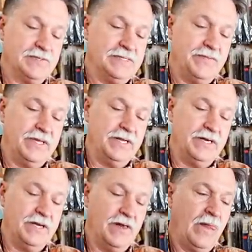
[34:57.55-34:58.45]
And then
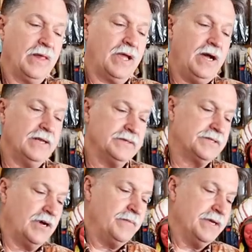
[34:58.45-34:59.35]
uh, Cotton
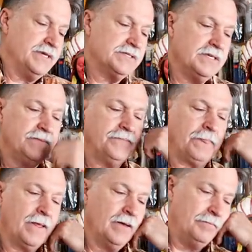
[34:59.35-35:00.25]
told me he said
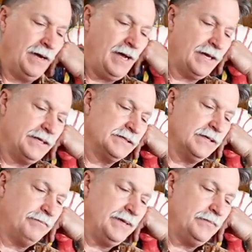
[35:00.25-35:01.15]
Mike, he
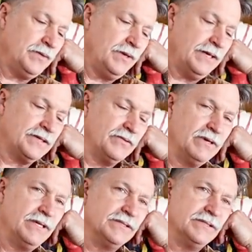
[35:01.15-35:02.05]
said, people like to
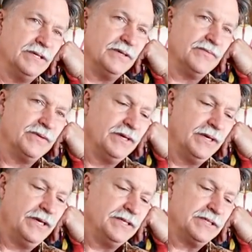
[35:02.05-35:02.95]
read stuff.
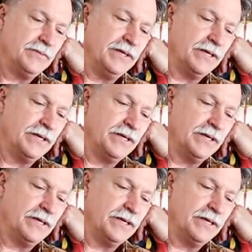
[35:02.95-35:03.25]
He said,